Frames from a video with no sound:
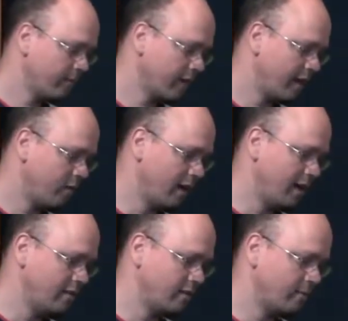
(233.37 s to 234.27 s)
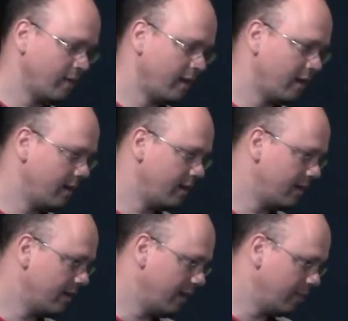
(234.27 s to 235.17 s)
Anyways,
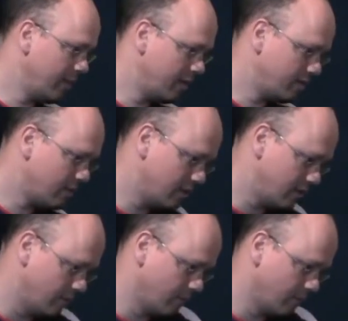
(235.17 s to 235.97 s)
let me continue.